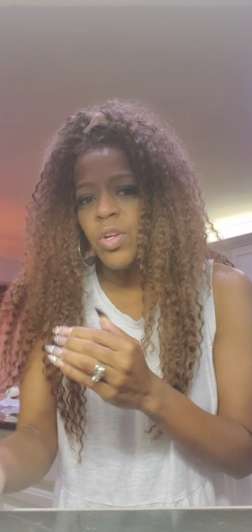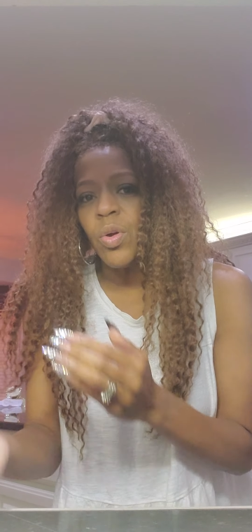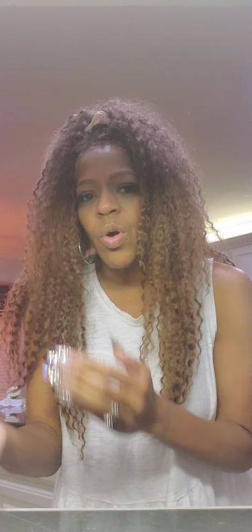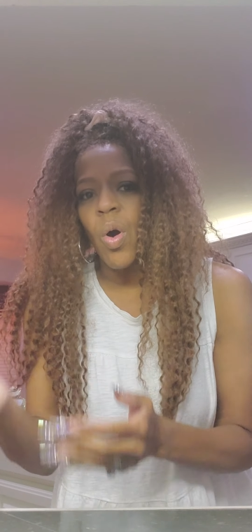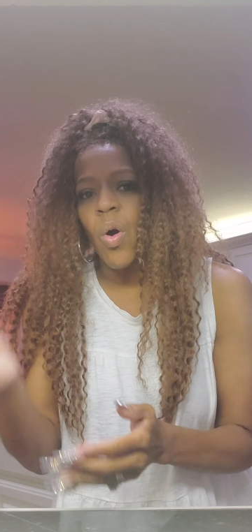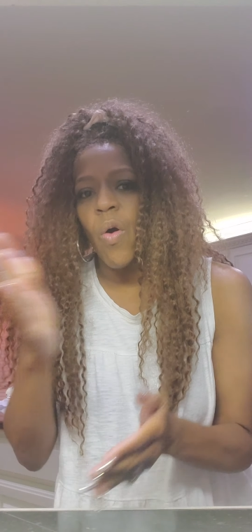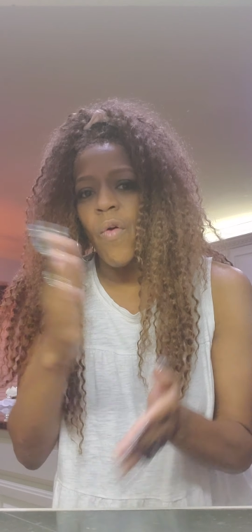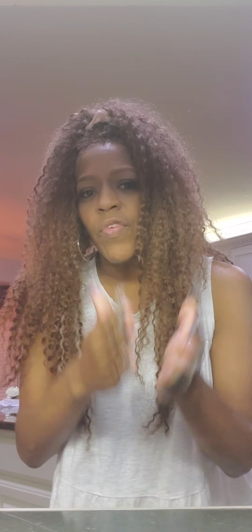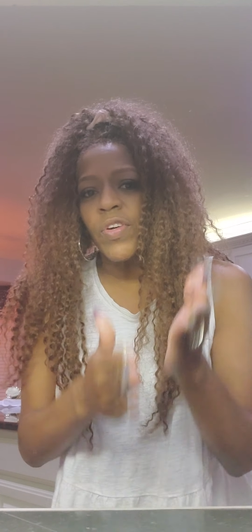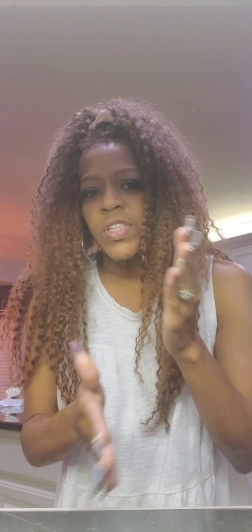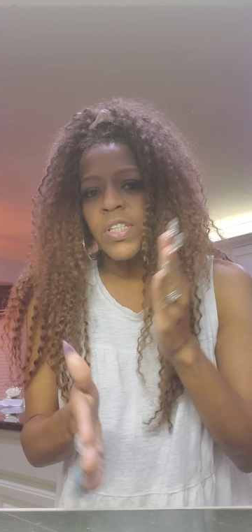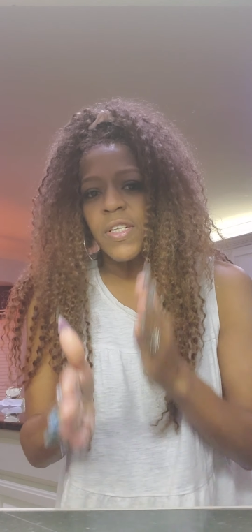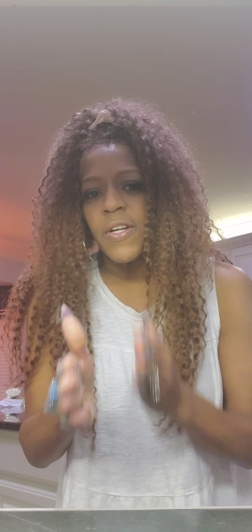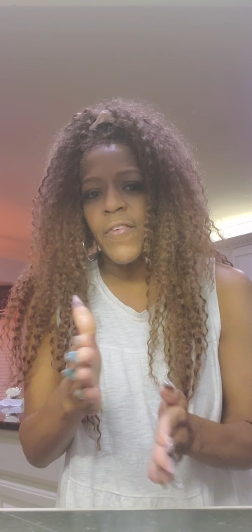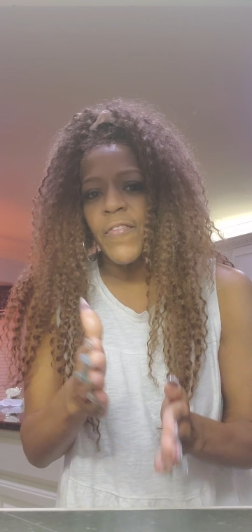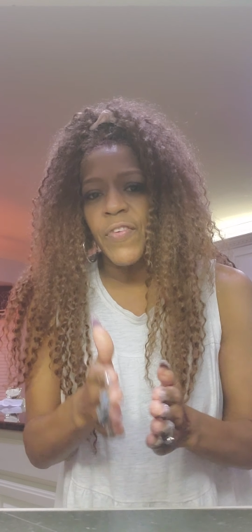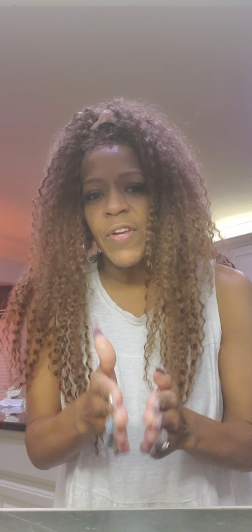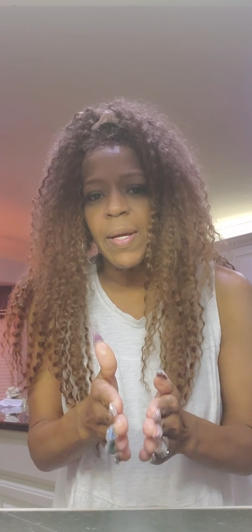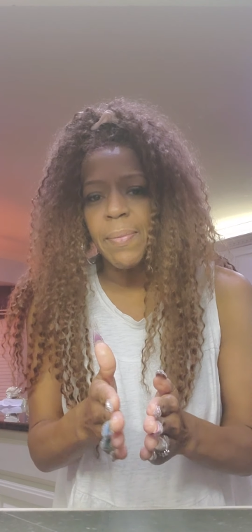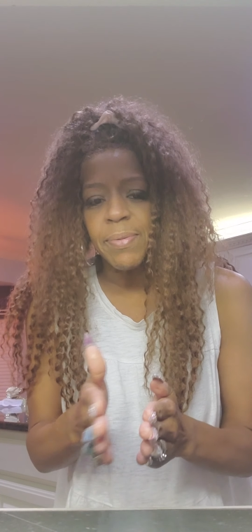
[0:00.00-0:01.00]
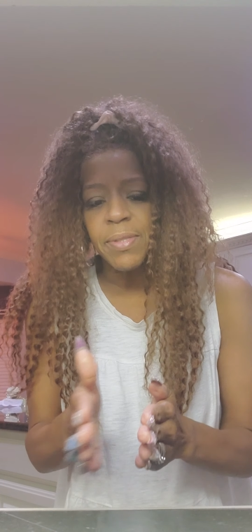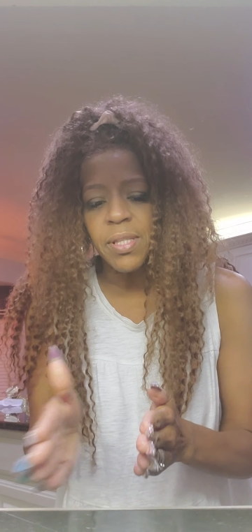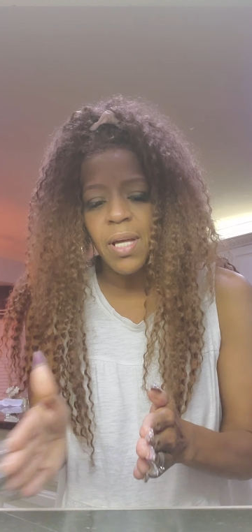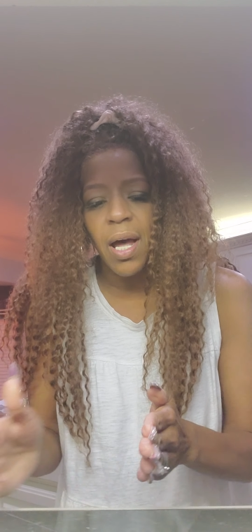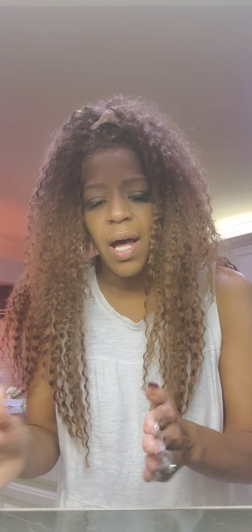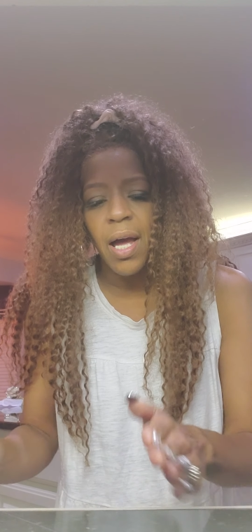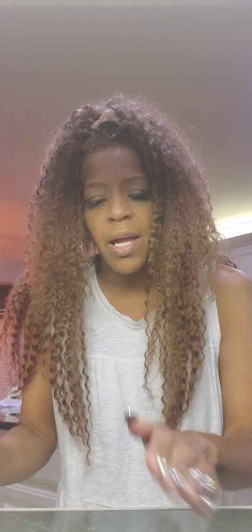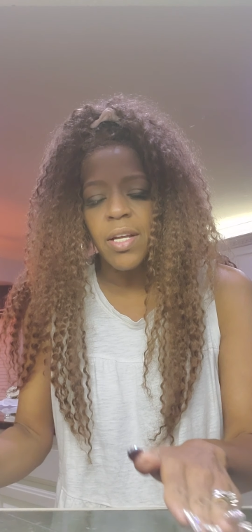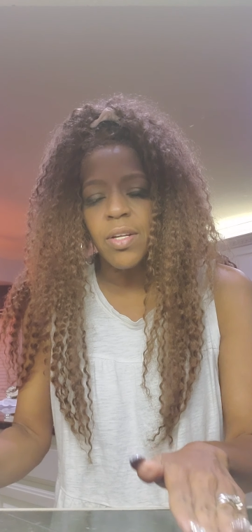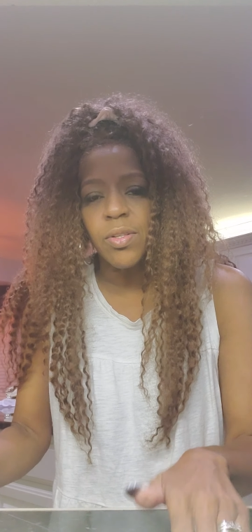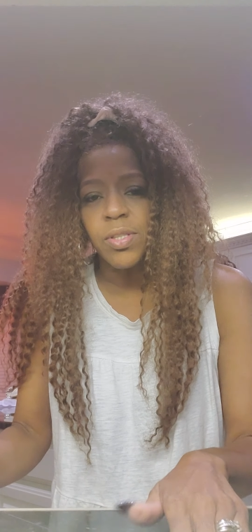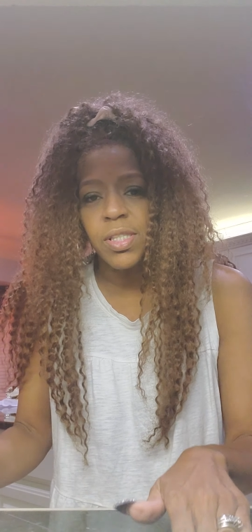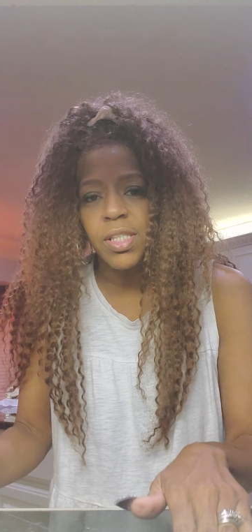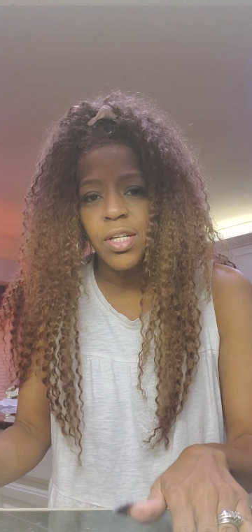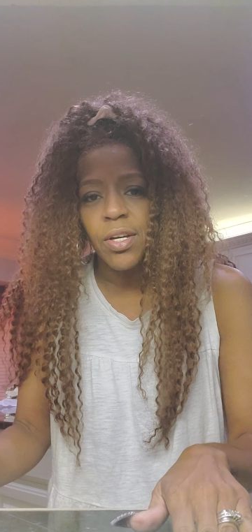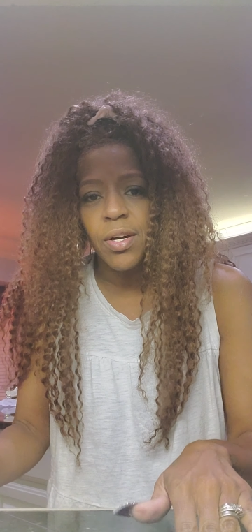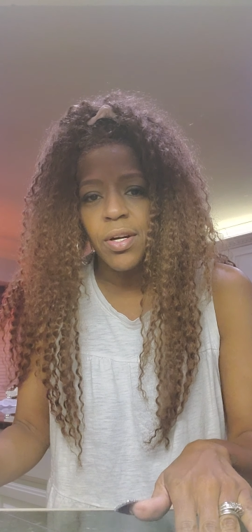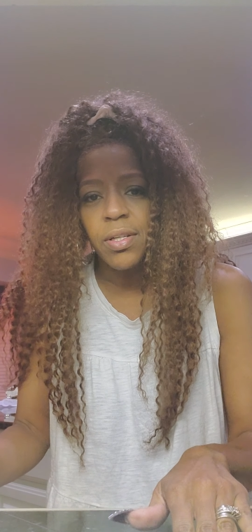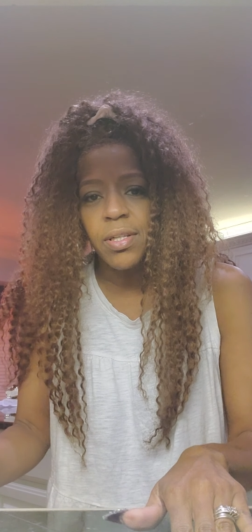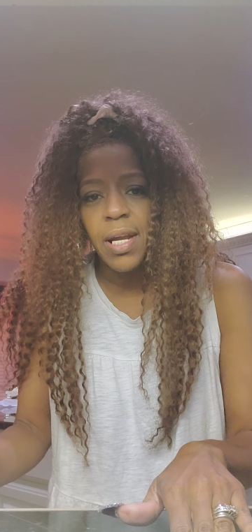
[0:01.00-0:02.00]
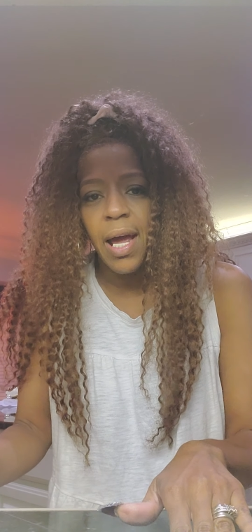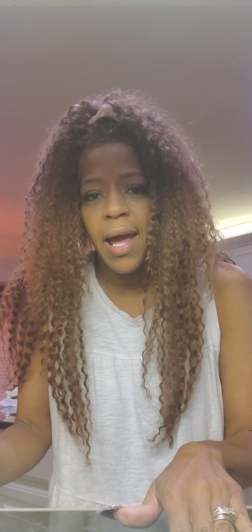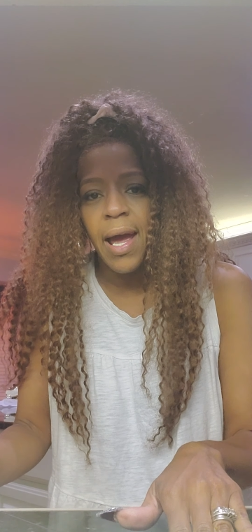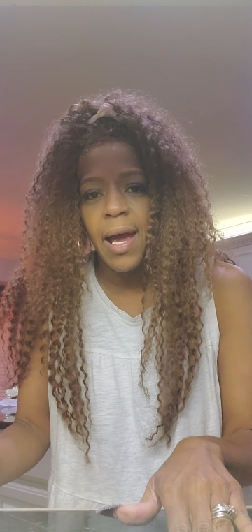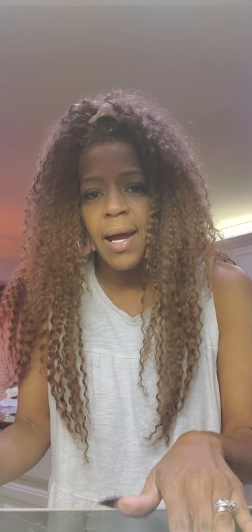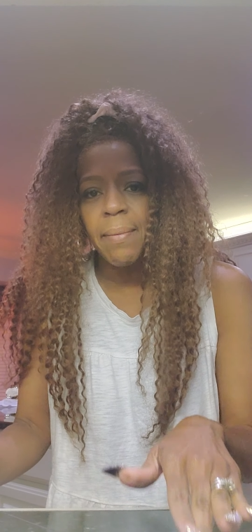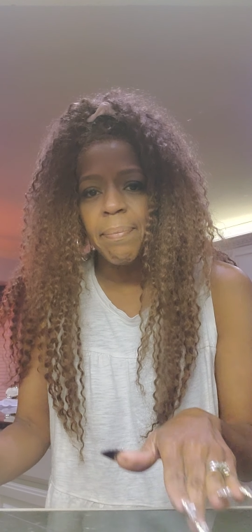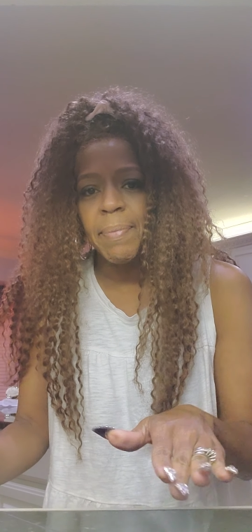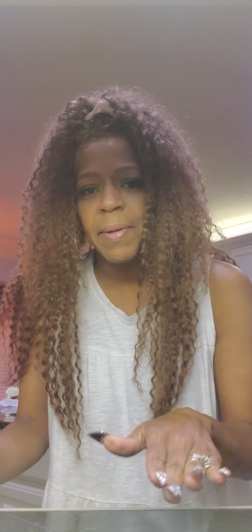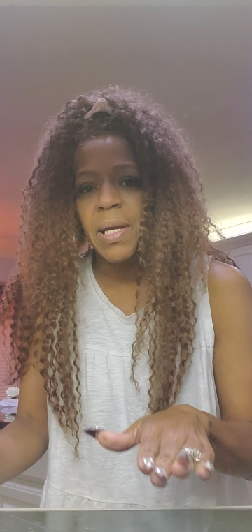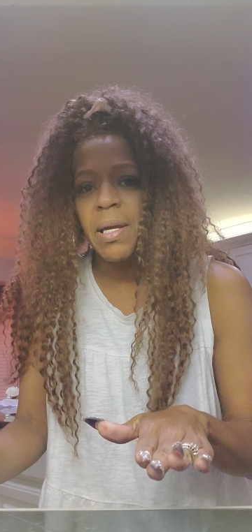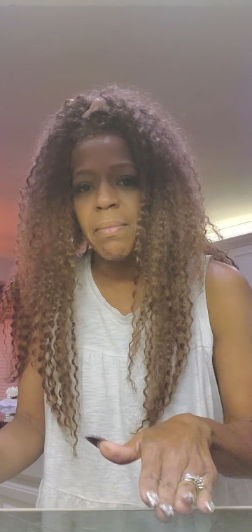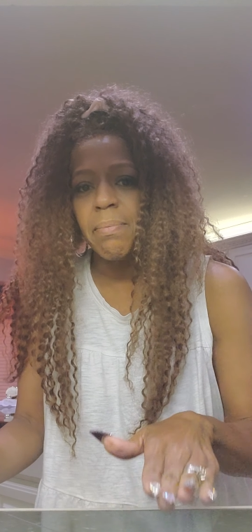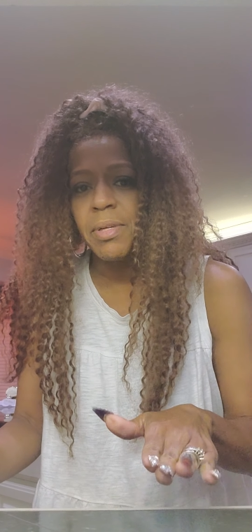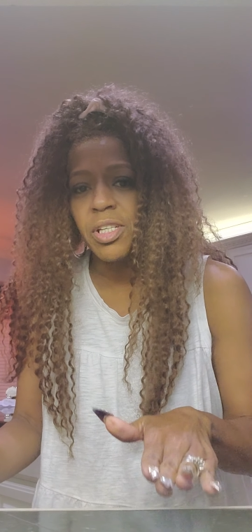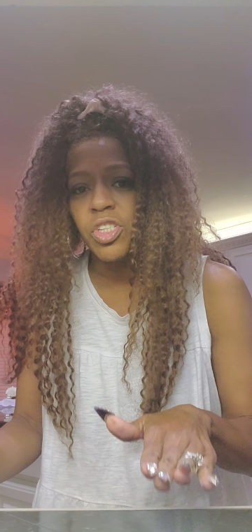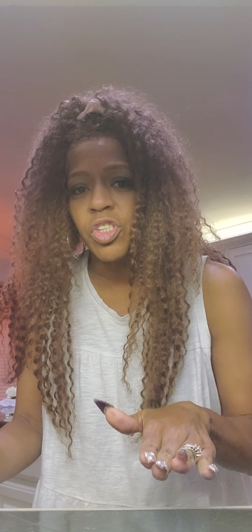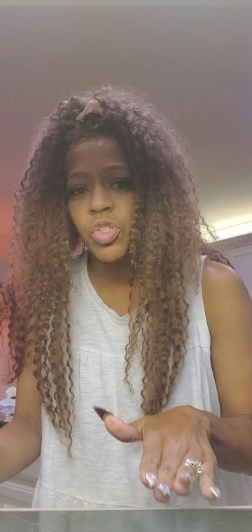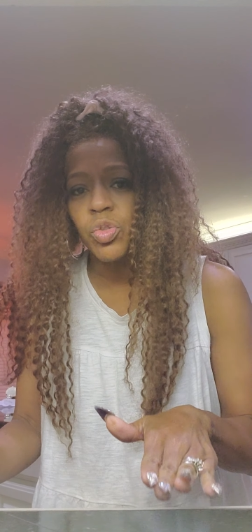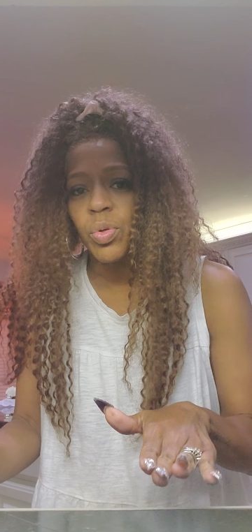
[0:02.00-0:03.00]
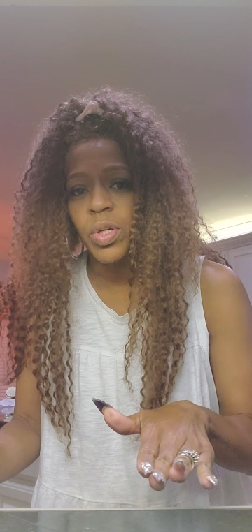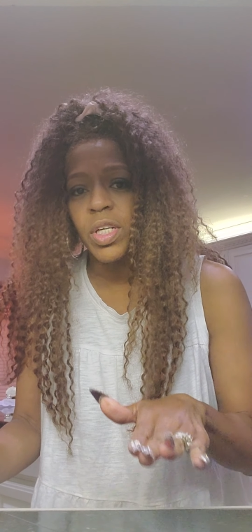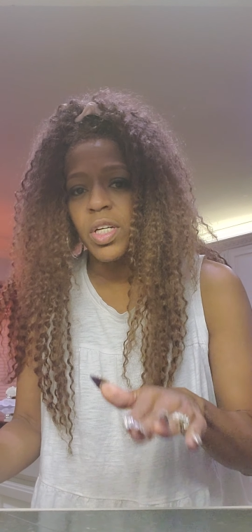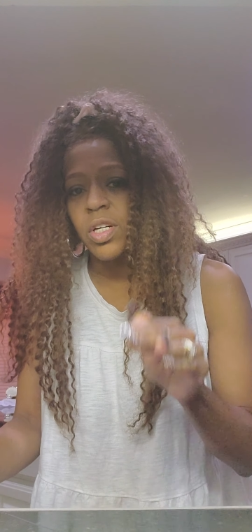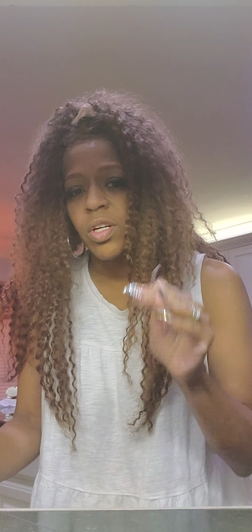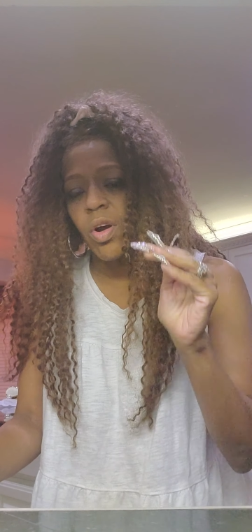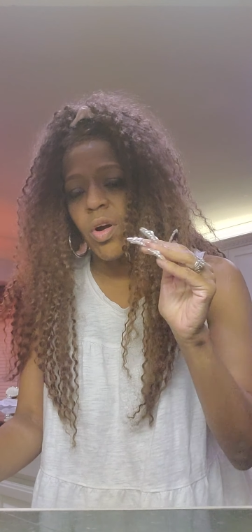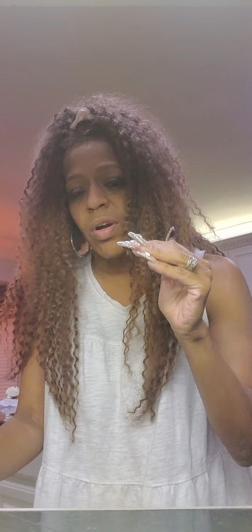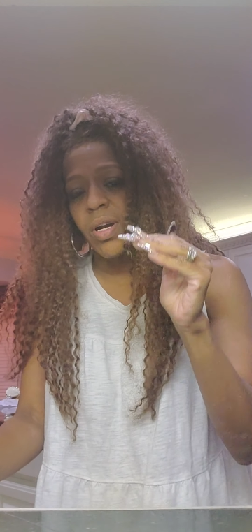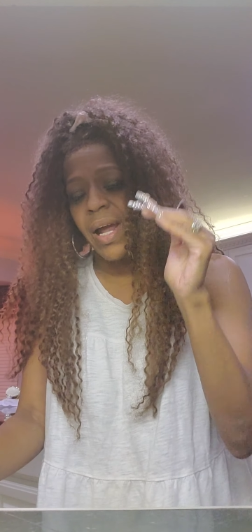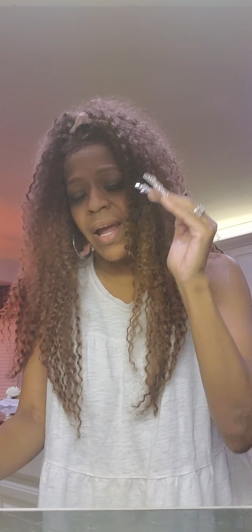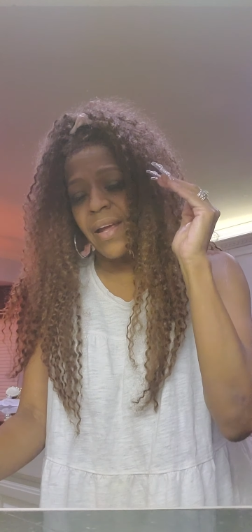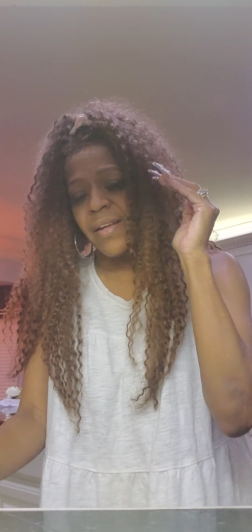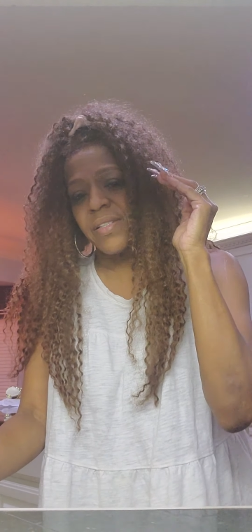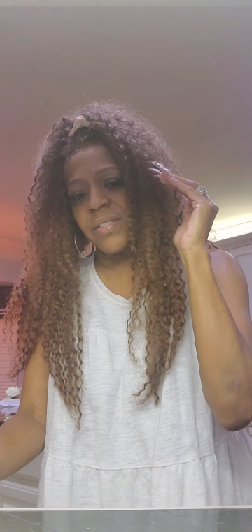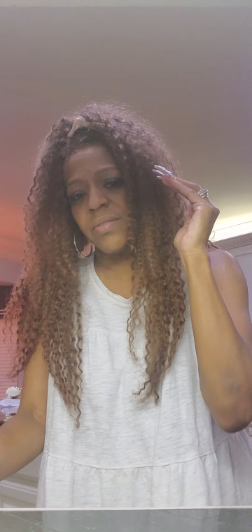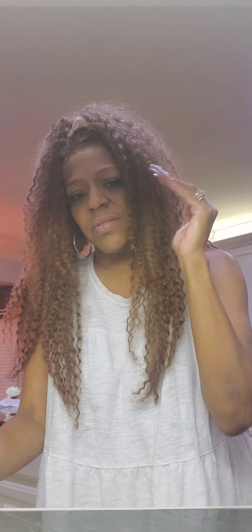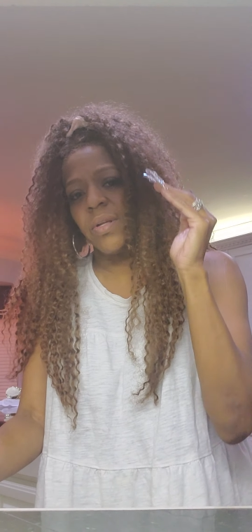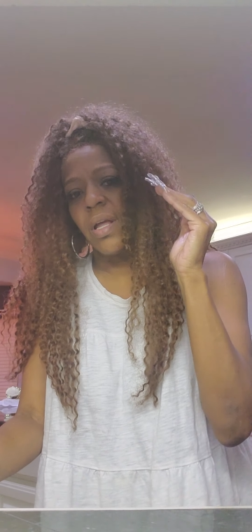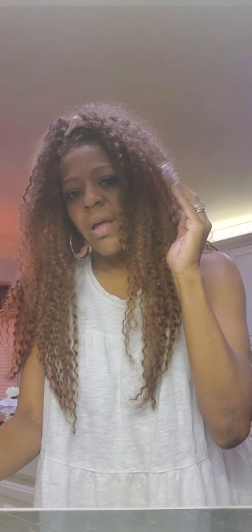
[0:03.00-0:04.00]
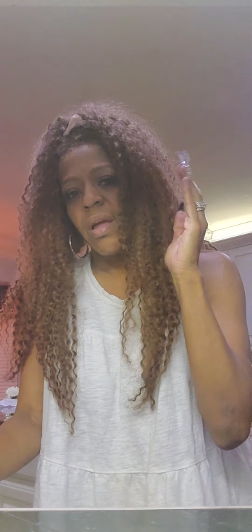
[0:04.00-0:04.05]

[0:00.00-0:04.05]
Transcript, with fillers: you go over to the flip side, you see her dad being mistreated on a